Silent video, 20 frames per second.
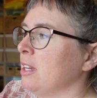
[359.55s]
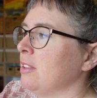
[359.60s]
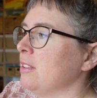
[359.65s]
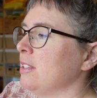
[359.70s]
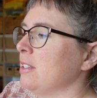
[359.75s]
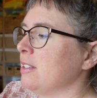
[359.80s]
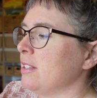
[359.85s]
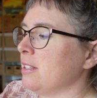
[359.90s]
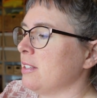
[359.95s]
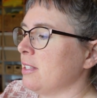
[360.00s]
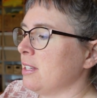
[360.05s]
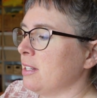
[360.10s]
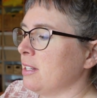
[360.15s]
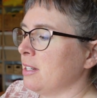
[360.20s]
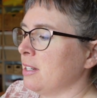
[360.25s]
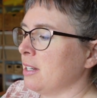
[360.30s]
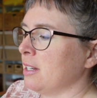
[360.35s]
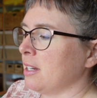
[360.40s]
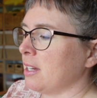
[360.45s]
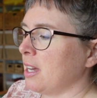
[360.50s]
this is
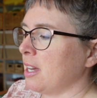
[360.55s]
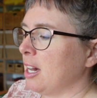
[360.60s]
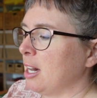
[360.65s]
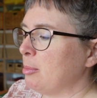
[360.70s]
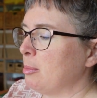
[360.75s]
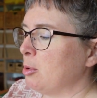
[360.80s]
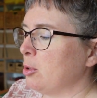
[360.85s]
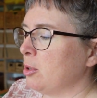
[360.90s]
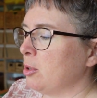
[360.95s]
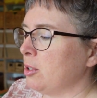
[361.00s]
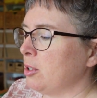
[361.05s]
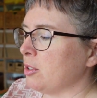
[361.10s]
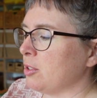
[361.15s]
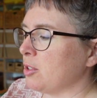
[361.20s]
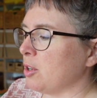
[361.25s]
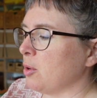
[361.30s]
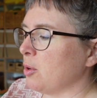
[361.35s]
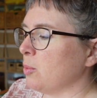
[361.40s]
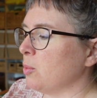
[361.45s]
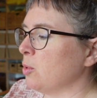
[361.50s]
in cardboard, it's
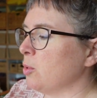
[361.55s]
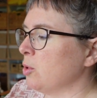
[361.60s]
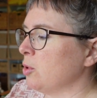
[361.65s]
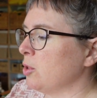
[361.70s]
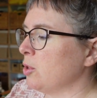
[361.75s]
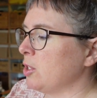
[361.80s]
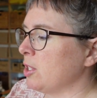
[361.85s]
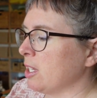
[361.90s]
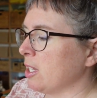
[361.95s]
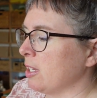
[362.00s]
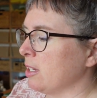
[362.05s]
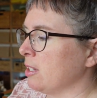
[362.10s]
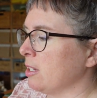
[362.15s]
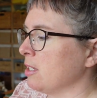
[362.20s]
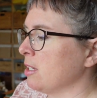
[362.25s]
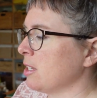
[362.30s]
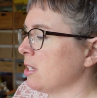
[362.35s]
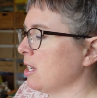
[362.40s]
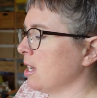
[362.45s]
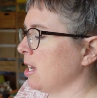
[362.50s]
got wood
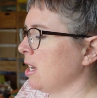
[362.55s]
and